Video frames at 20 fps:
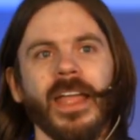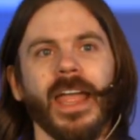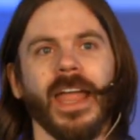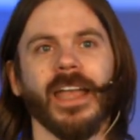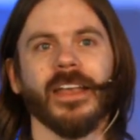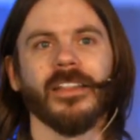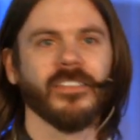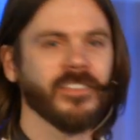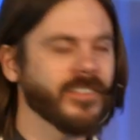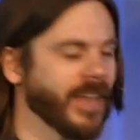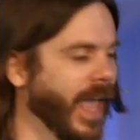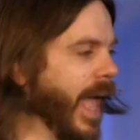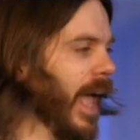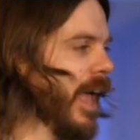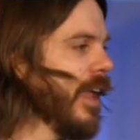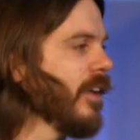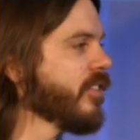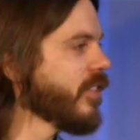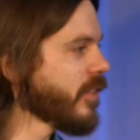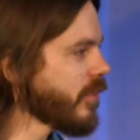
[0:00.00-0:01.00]
and
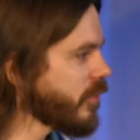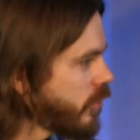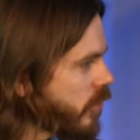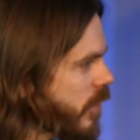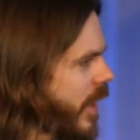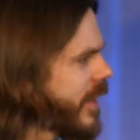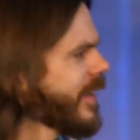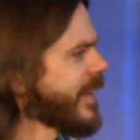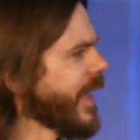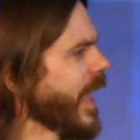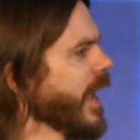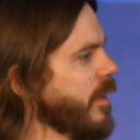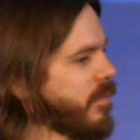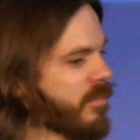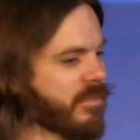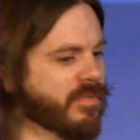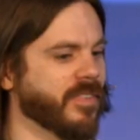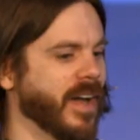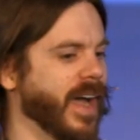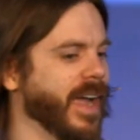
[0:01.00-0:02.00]
instead just tried to let
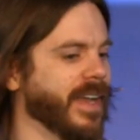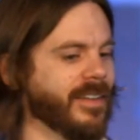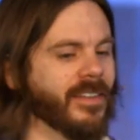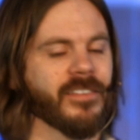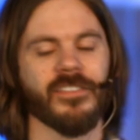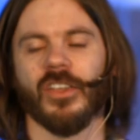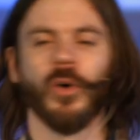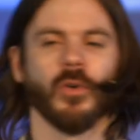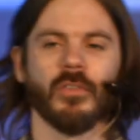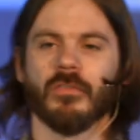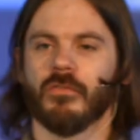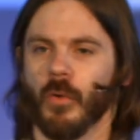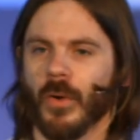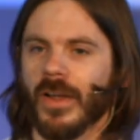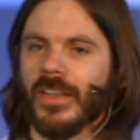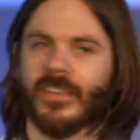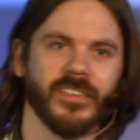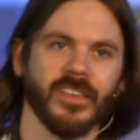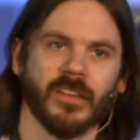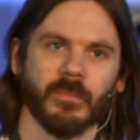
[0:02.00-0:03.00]
him find his own
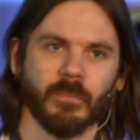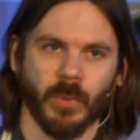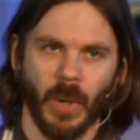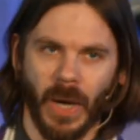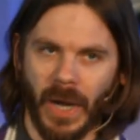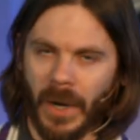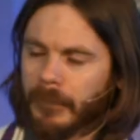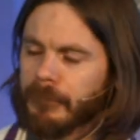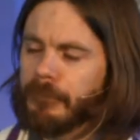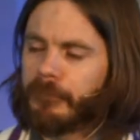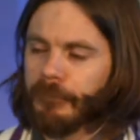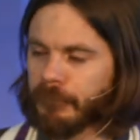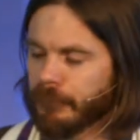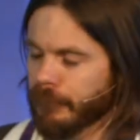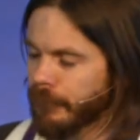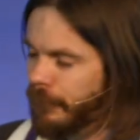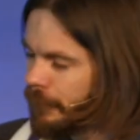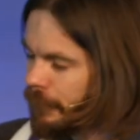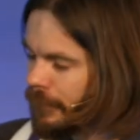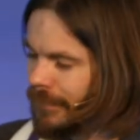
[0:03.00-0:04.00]
voice in prayer.
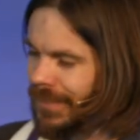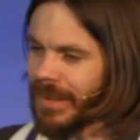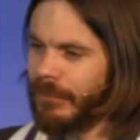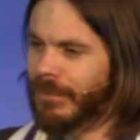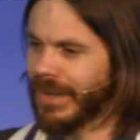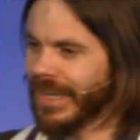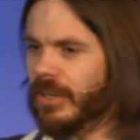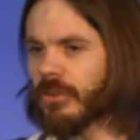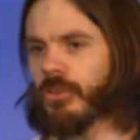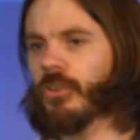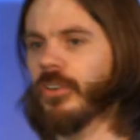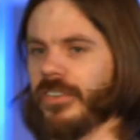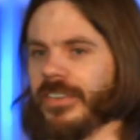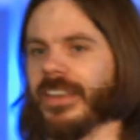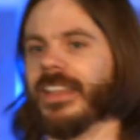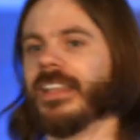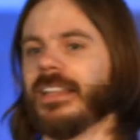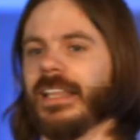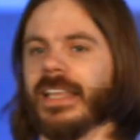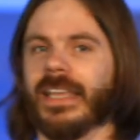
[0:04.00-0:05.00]
But
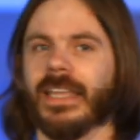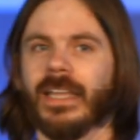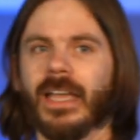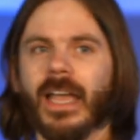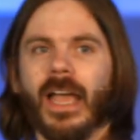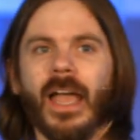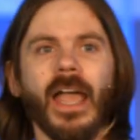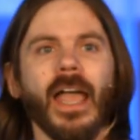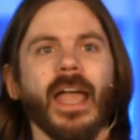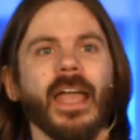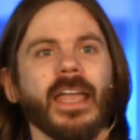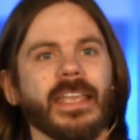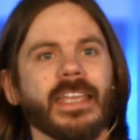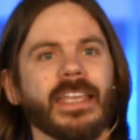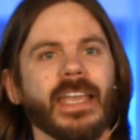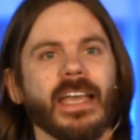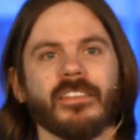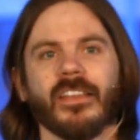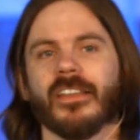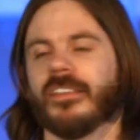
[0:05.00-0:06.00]
interestingly,
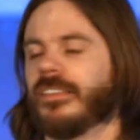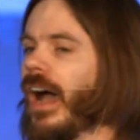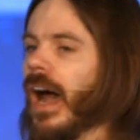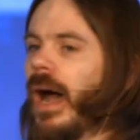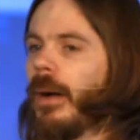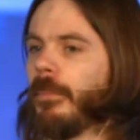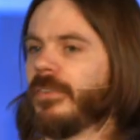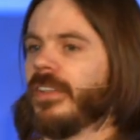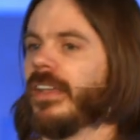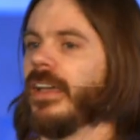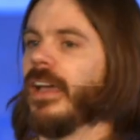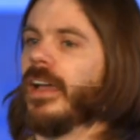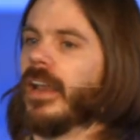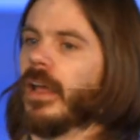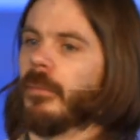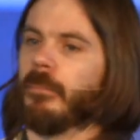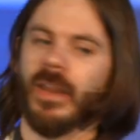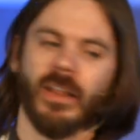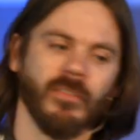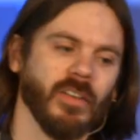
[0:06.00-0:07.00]
he has adopted
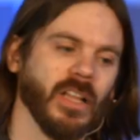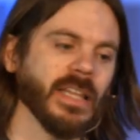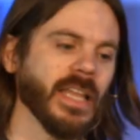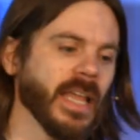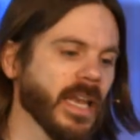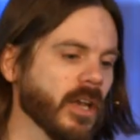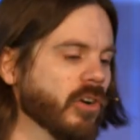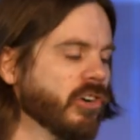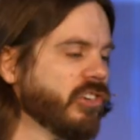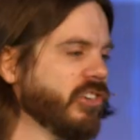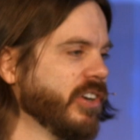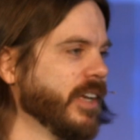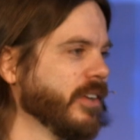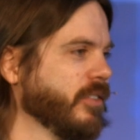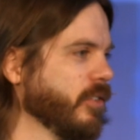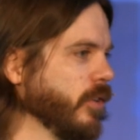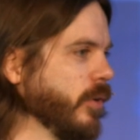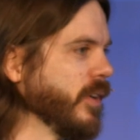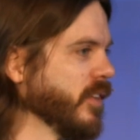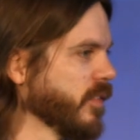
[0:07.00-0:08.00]
a bit of a liturgy
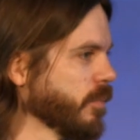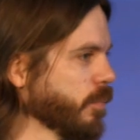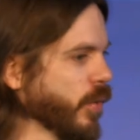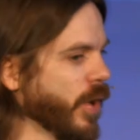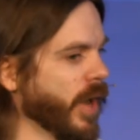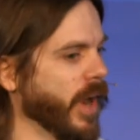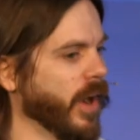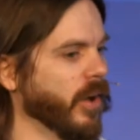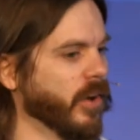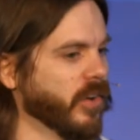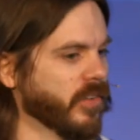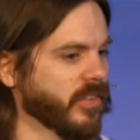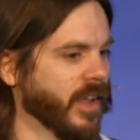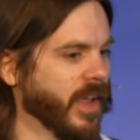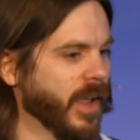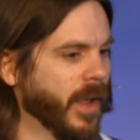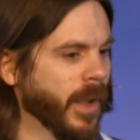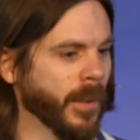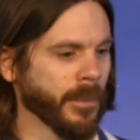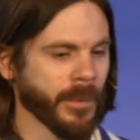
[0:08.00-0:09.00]
to his prayers.
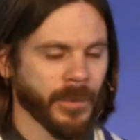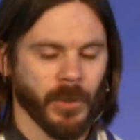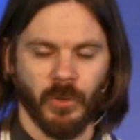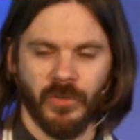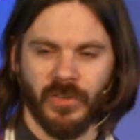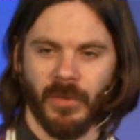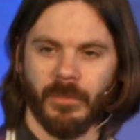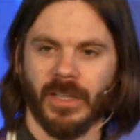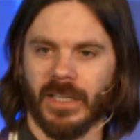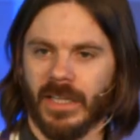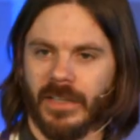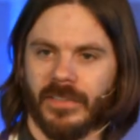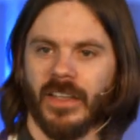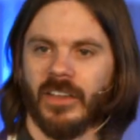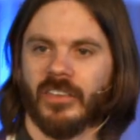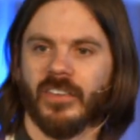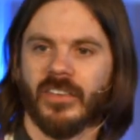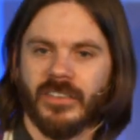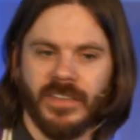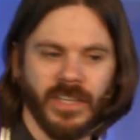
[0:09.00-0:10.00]
It goes something like
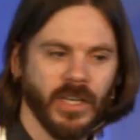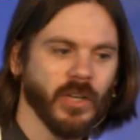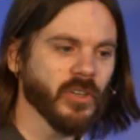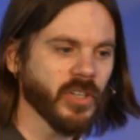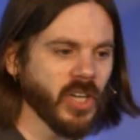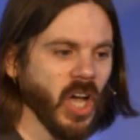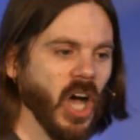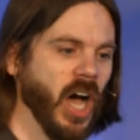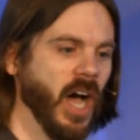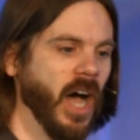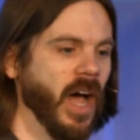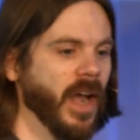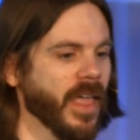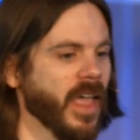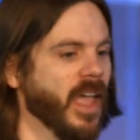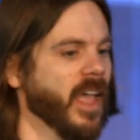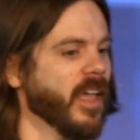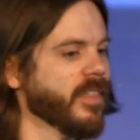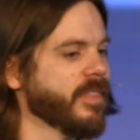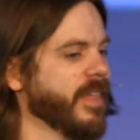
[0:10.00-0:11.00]
this: "Dear God,
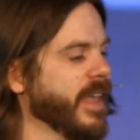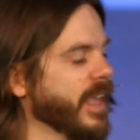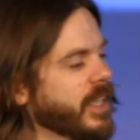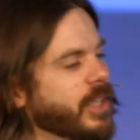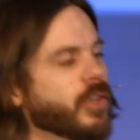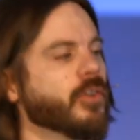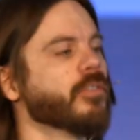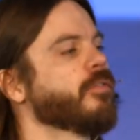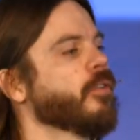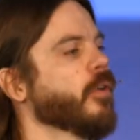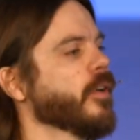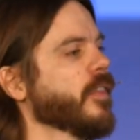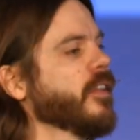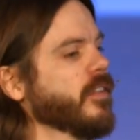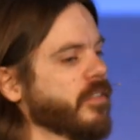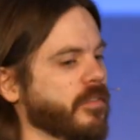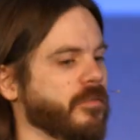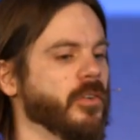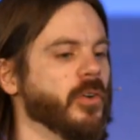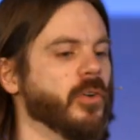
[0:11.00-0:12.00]
thank you for
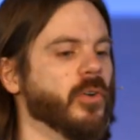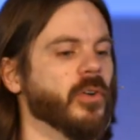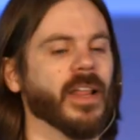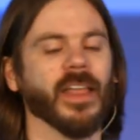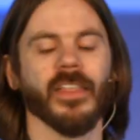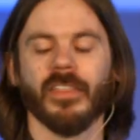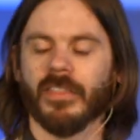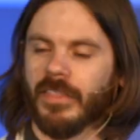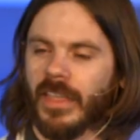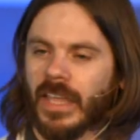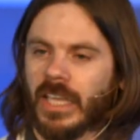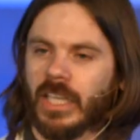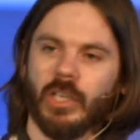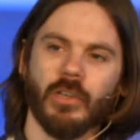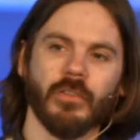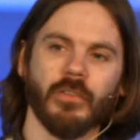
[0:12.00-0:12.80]
this food, and thank